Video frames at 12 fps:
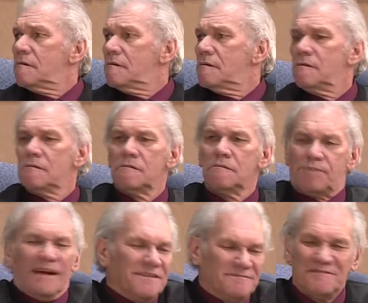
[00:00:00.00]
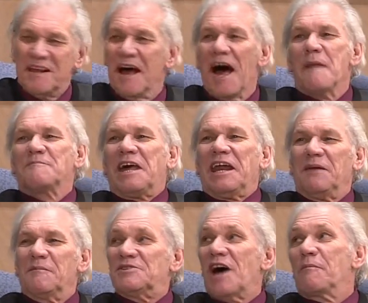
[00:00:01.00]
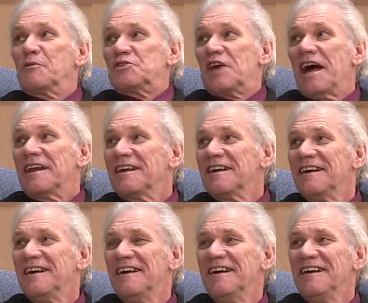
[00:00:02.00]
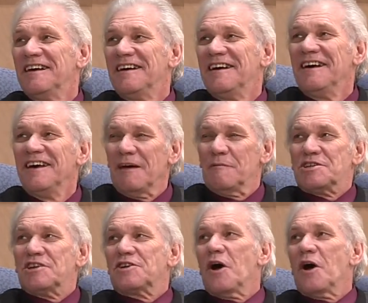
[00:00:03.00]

housekeeper and we really don't know why this happens until